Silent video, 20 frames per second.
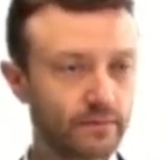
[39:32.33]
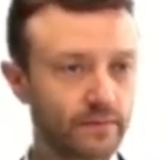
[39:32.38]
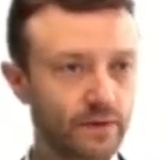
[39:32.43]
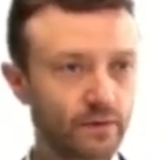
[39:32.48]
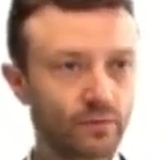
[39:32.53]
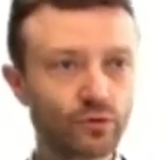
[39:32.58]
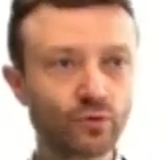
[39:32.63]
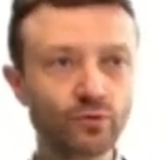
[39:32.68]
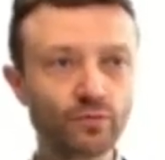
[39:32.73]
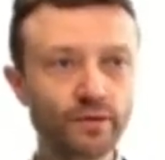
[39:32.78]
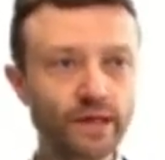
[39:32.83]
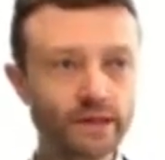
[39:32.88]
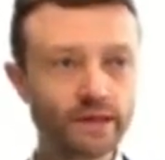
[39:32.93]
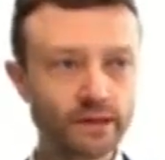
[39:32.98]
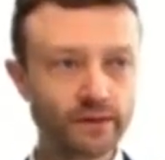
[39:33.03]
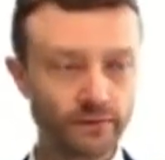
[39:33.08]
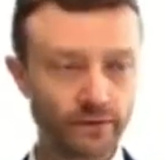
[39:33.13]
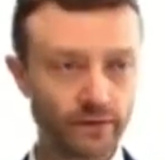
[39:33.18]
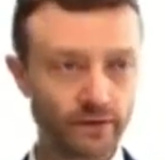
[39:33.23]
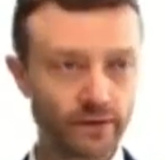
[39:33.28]
What could be done
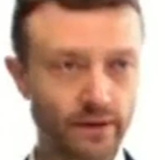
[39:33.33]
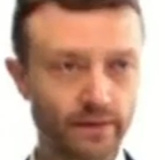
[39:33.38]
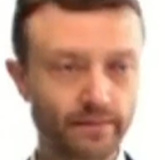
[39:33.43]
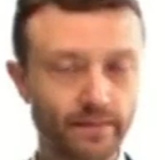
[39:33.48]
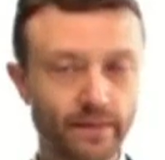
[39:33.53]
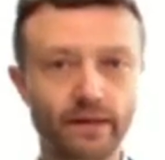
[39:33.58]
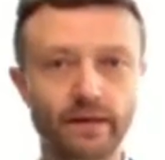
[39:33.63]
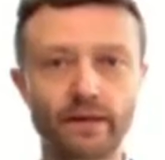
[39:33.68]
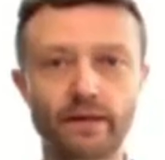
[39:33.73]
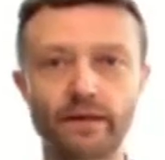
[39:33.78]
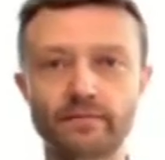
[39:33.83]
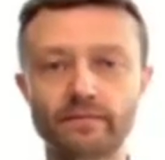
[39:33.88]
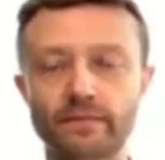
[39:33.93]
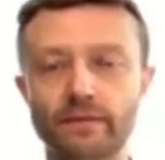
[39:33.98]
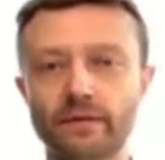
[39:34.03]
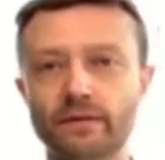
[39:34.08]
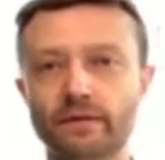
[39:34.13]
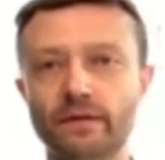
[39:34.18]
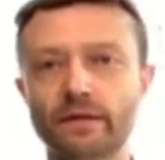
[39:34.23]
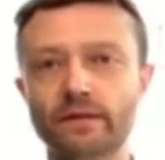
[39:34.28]
differently?
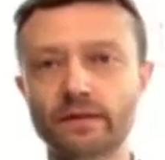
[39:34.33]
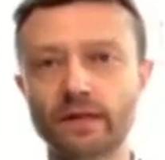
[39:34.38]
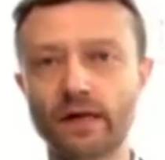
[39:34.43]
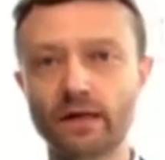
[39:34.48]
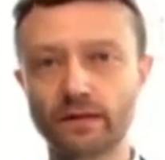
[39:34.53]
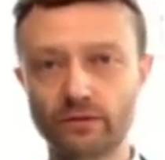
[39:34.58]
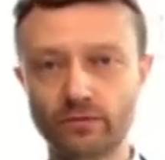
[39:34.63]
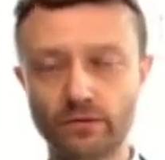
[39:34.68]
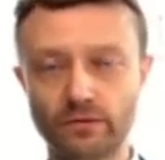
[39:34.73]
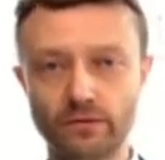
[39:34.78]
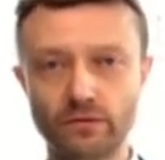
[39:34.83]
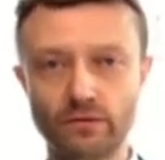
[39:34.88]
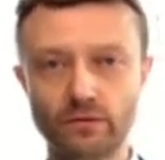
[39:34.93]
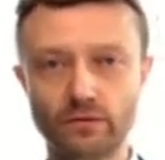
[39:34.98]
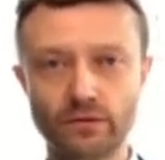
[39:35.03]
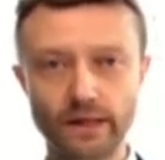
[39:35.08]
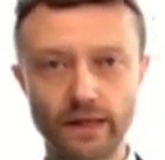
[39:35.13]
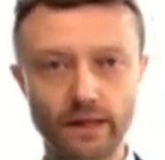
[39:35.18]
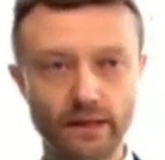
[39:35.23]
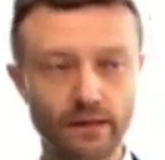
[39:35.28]
It's hard to
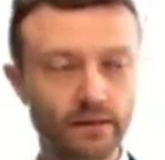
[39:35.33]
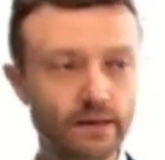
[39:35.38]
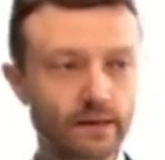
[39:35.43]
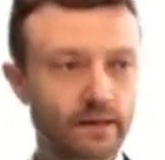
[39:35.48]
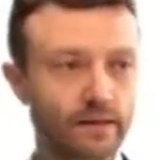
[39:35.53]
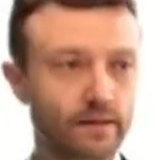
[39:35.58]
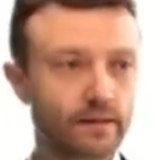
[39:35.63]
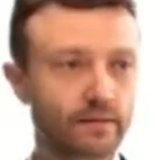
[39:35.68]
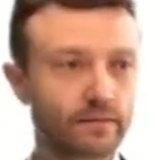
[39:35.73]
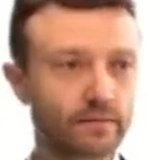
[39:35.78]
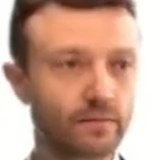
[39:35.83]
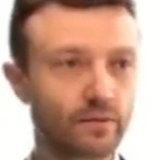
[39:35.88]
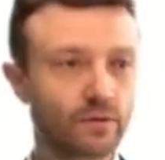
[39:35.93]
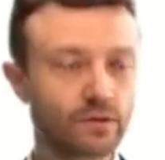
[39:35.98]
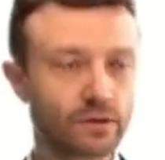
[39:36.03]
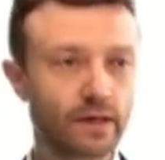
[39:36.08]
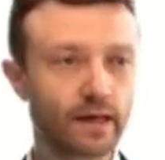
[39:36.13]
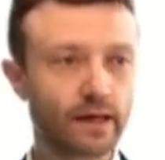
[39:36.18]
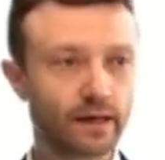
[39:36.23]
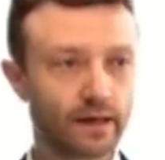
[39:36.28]
tell.
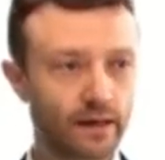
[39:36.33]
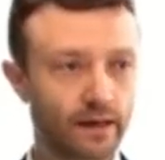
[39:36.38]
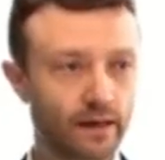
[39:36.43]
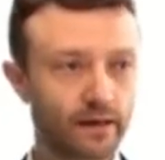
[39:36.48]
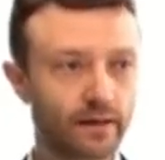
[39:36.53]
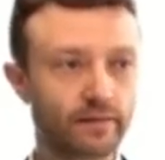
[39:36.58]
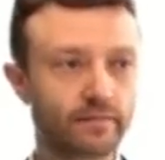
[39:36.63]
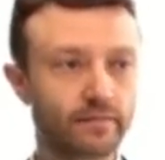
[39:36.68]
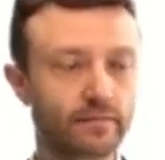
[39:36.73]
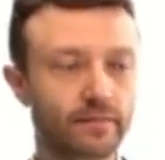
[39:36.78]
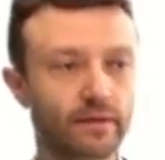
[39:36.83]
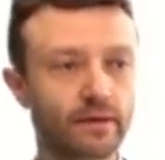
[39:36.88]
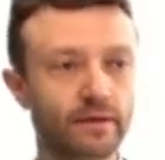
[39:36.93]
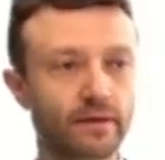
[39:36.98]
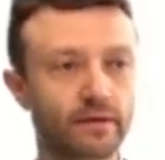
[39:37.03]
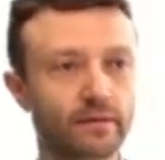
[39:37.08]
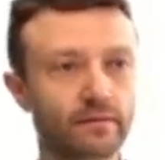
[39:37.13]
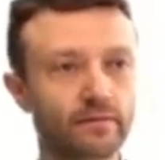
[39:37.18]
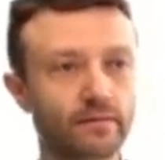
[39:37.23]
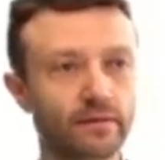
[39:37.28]
Most likely,
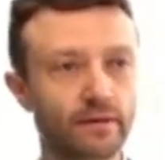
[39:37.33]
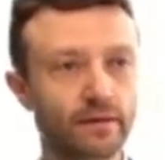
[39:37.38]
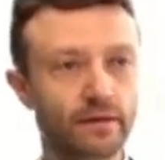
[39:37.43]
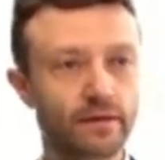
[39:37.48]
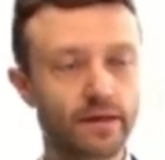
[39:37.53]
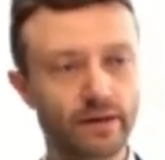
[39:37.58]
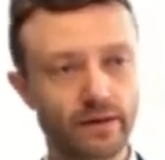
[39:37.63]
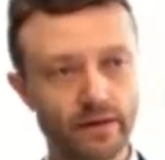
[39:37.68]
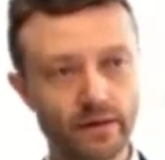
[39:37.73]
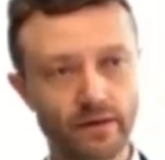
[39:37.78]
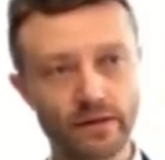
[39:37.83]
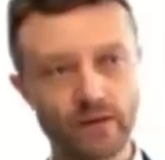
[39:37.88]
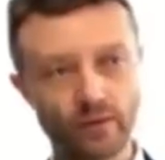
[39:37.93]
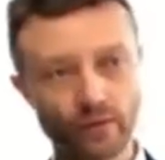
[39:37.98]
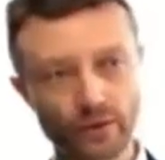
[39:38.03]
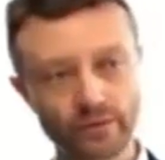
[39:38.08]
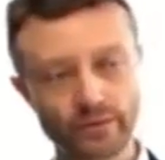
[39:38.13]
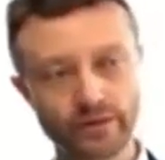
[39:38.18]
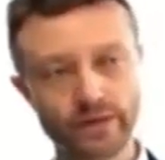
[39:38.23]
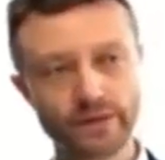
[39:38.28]

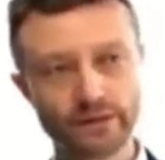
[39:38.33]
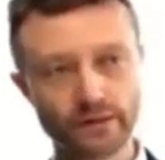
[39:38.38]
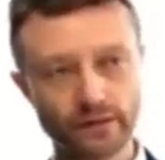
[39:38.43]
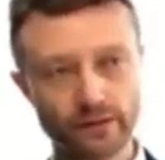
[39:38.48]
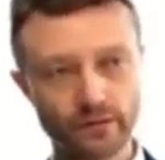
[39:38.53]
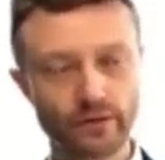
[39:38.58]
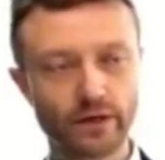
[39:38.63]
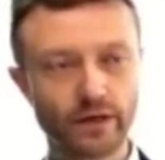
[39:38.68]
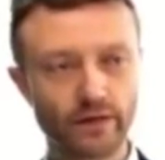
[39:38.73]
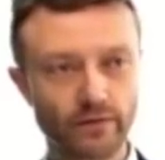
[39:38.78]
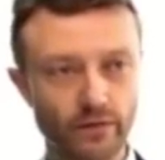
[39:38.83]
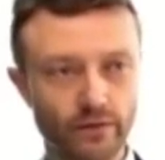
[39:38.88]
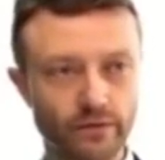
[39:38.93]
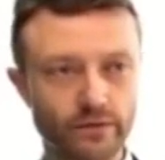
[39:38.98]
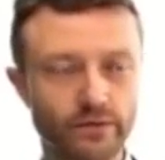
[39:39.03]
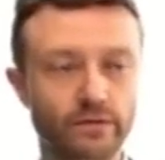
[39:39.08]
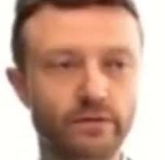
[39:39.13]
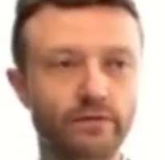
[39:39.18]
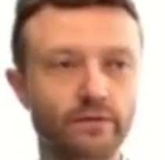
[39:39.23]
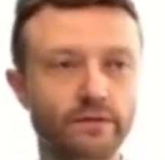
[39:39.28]
there were reasons to
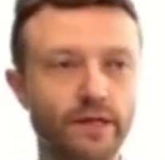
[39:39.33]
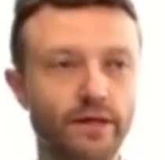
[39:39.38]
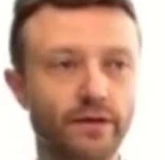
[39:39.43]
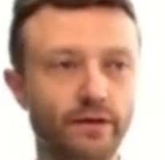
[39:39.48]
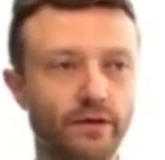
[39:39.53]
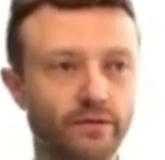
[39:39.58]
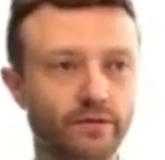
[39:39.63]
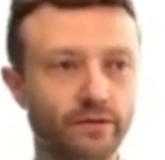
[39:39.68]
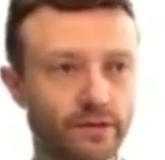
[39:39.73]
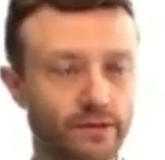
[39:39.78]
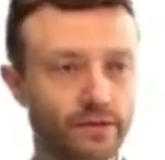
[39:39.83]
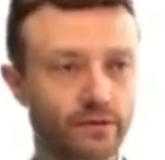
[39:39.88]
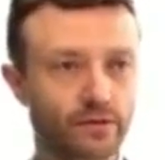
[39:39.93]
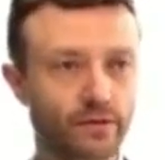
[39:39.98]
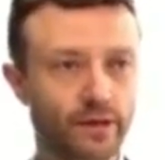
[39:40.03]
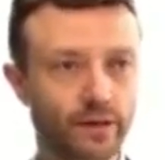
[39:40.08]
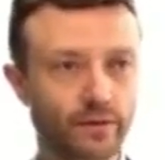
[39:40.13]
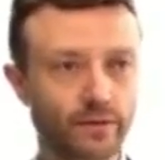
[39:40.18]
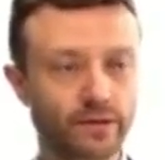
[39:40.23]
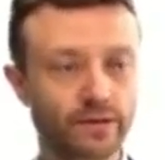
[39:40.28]
convert retained earnings
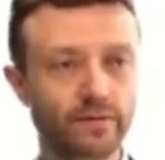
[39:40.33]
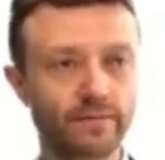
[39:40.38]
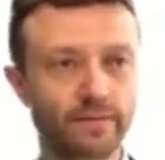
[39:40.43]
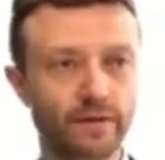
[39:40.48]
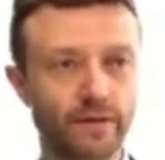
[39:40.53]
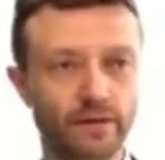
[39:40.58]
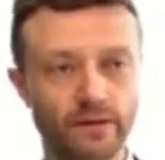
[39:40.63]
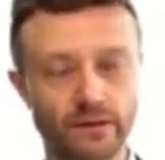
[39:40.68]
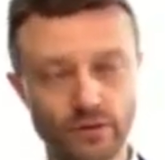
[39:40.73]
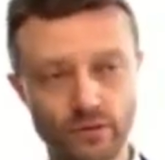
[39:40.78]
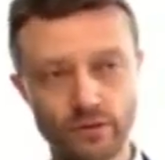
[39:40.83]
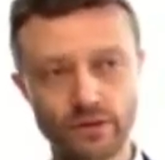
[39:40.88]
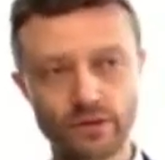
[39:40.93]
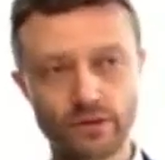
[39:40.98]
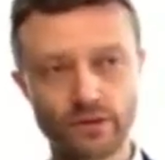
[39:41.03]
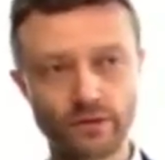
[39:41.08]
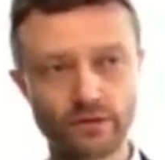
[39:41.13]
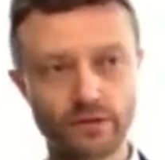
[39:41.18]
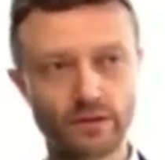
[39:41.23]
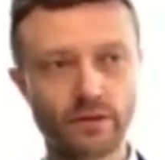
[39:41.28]
into equity,
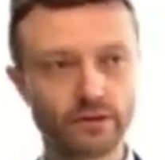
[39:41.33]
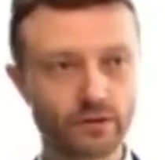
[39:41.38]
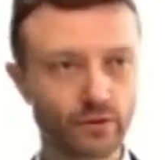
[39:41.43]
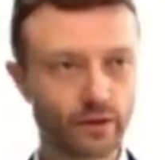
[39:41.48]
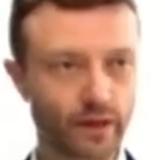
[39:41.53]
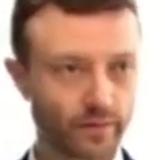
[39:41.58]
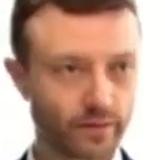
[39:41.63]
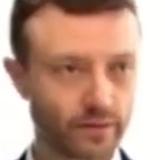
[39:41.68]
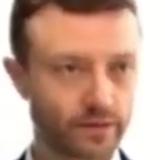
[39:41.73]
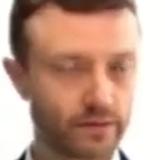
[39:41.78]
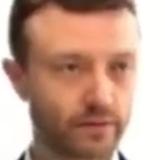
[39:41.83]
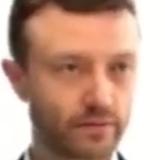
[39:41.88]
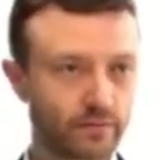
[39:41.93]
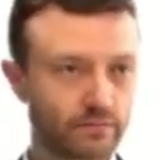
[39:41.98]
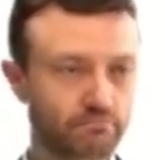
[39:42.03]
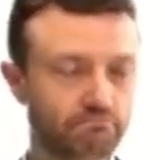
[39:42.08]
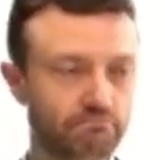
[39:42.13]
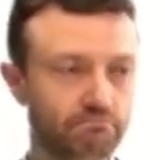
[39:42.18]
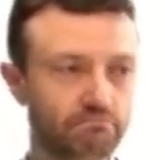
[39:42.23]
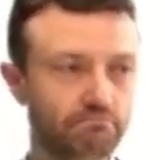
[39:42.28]
into capital.